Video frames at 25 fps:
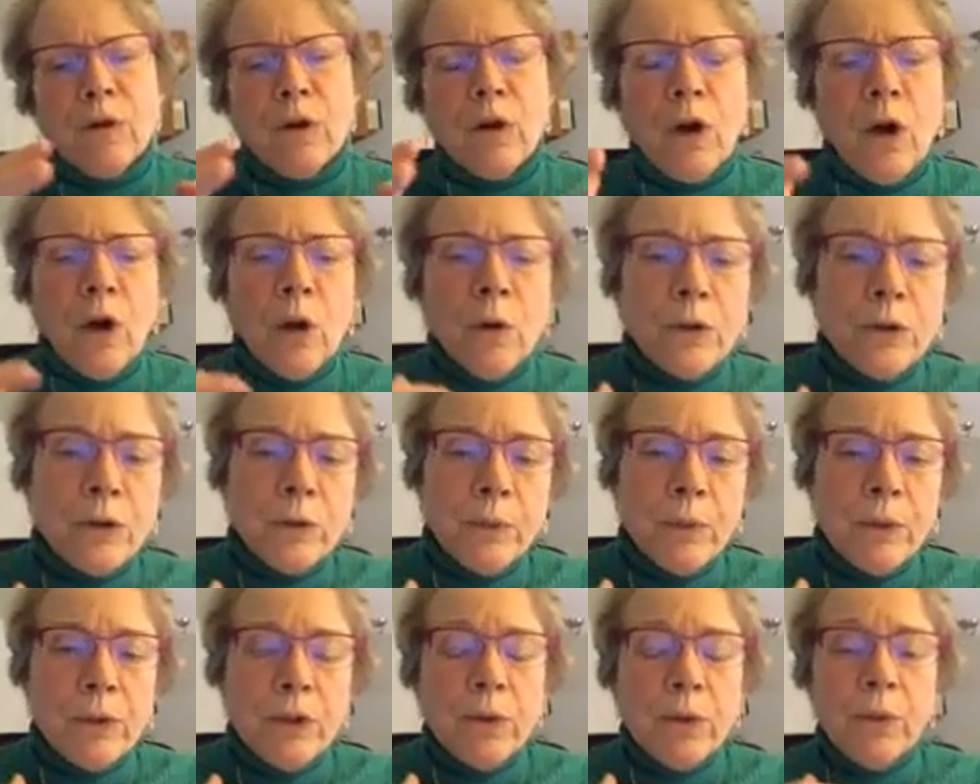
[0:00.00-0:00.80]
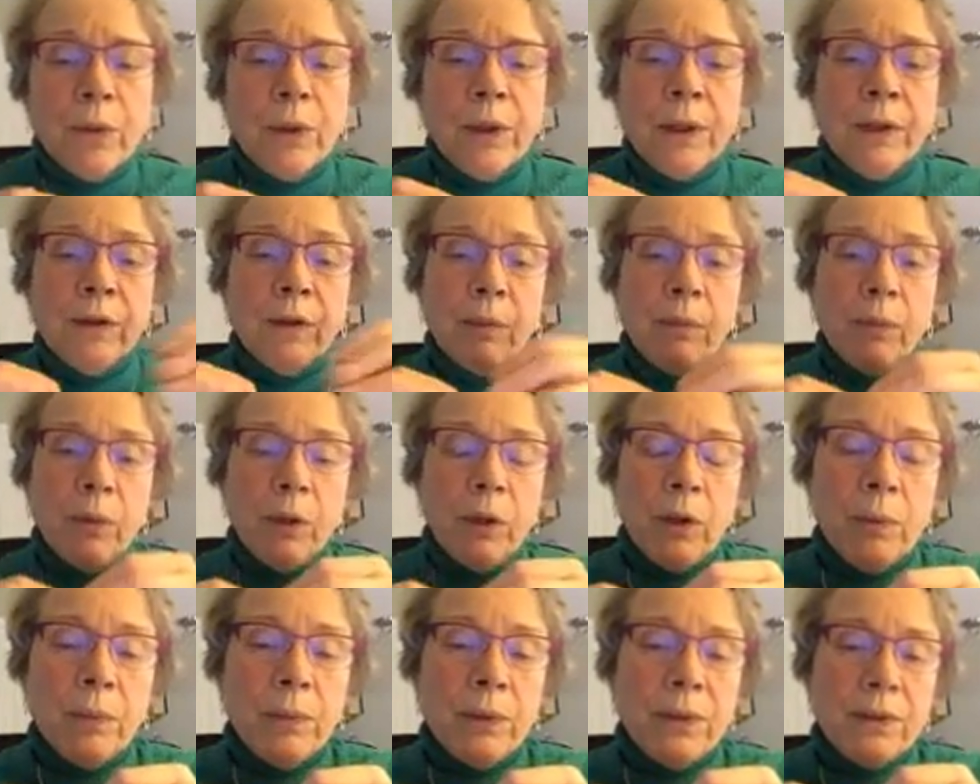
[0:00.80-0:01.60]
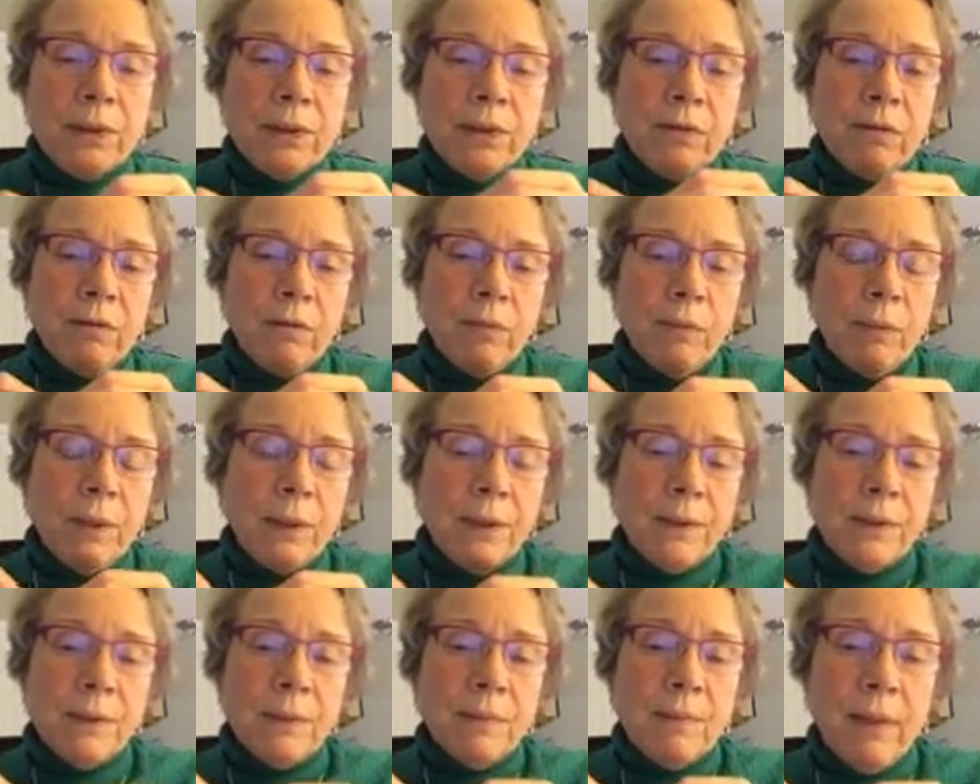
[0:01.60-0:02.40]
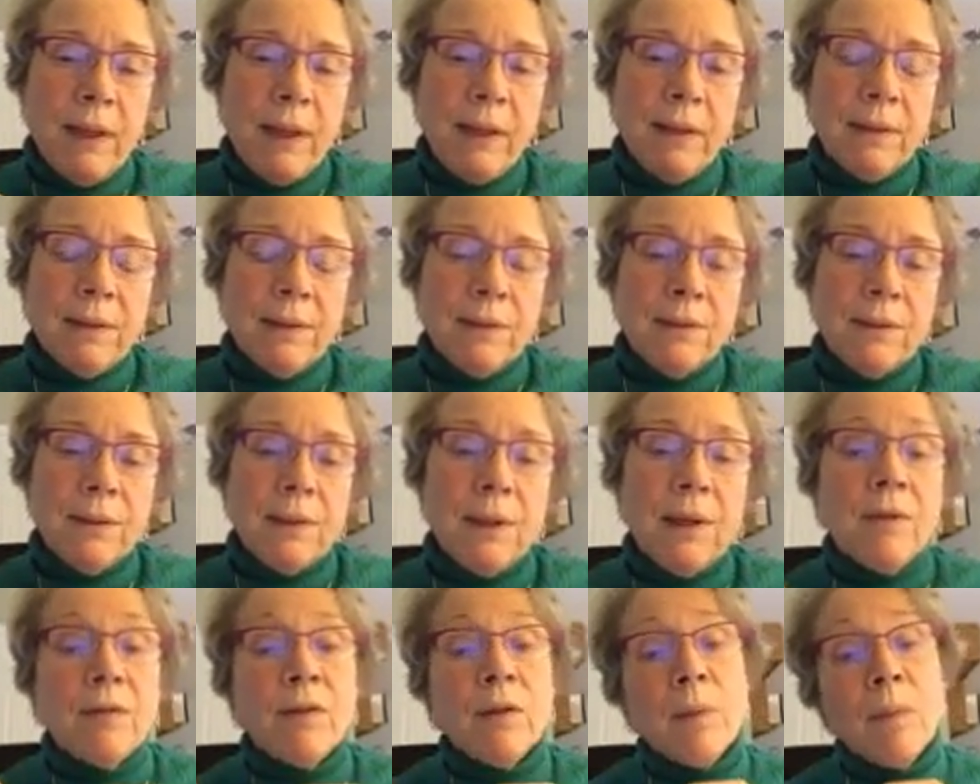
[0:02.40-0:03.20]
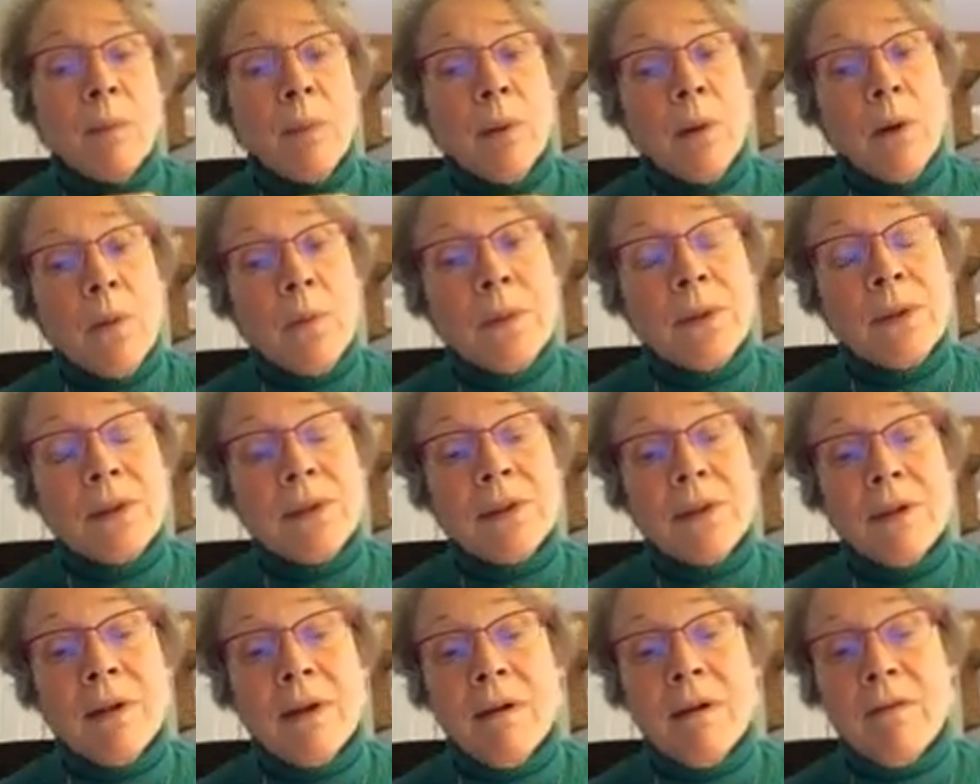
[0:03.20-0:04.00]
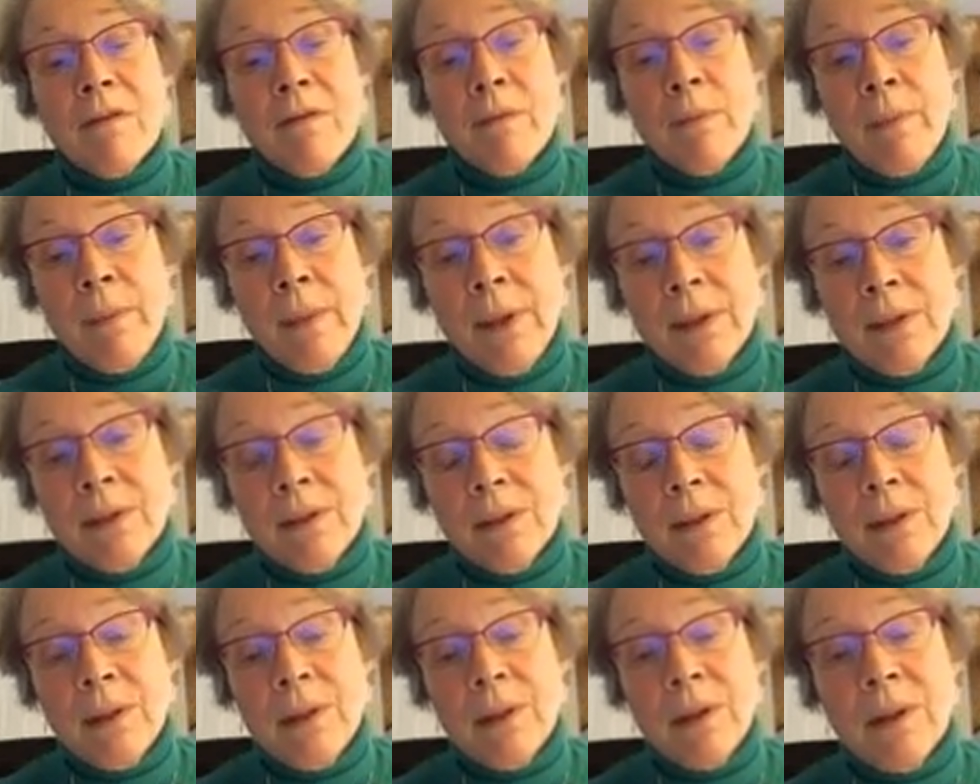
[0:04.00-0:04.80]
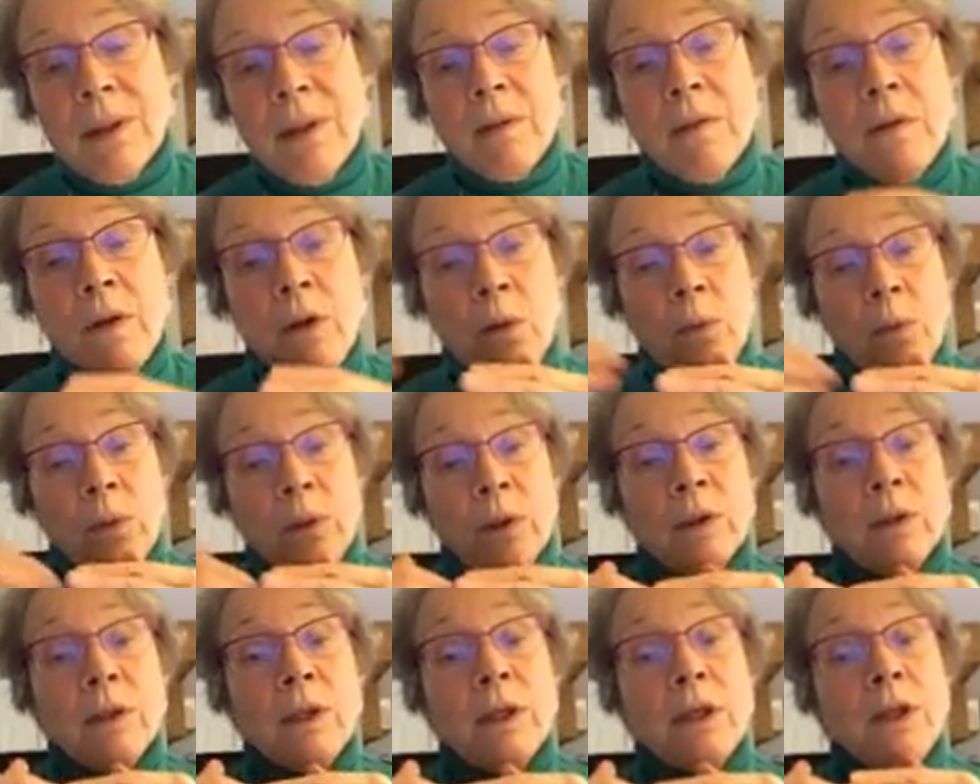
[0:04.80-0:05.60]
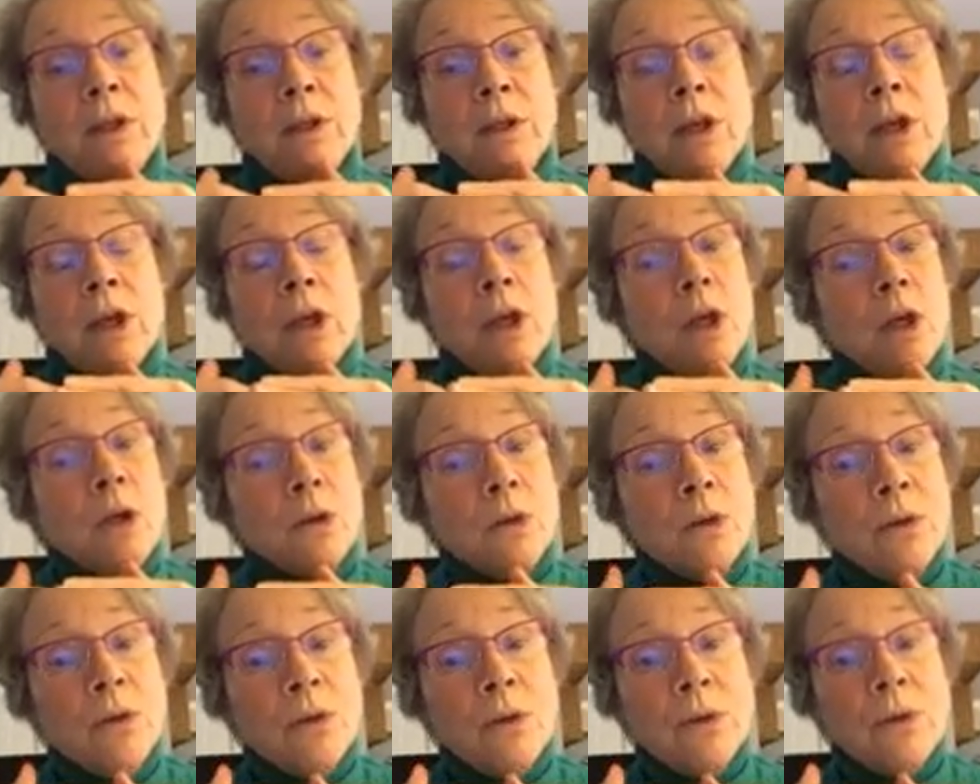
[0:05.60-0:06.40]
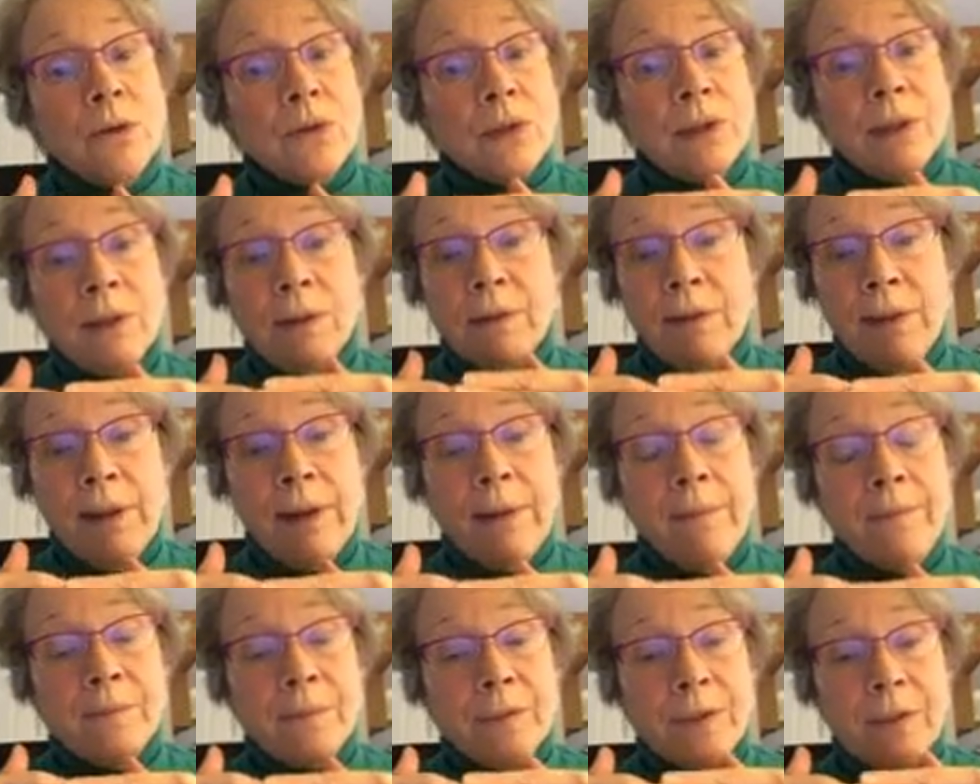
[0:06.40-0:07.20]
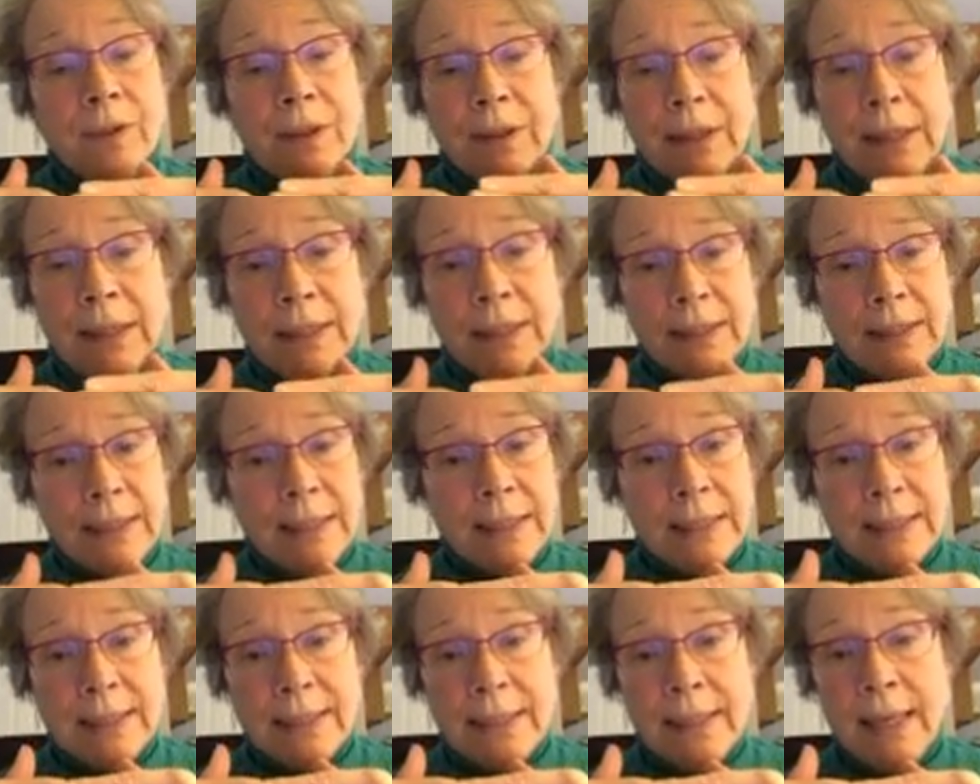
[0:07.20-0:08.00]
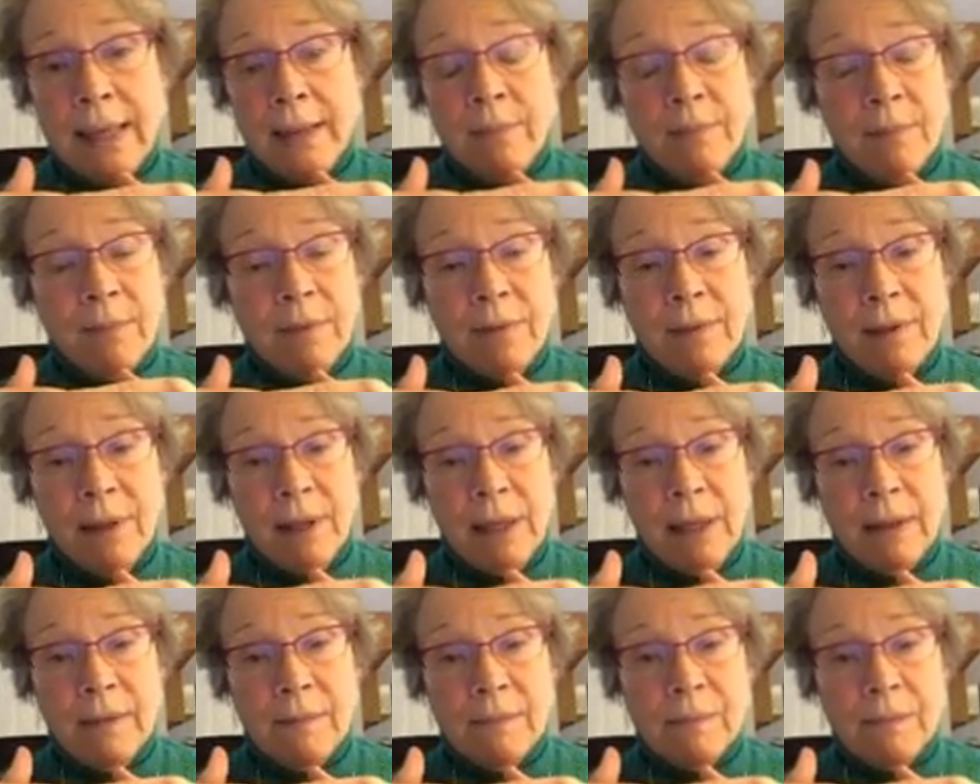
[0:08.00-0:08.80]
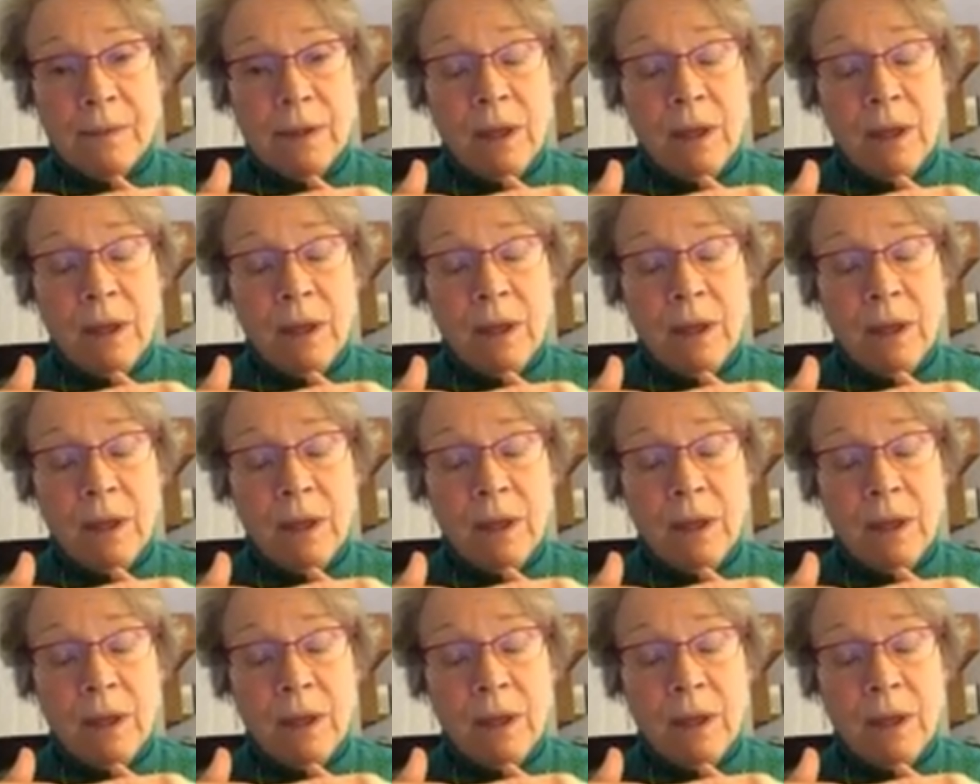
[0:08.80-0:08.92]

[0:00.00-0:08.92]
goes between the purpose of mixed methods and the purpose of mixing, and they're really using them as the same thing.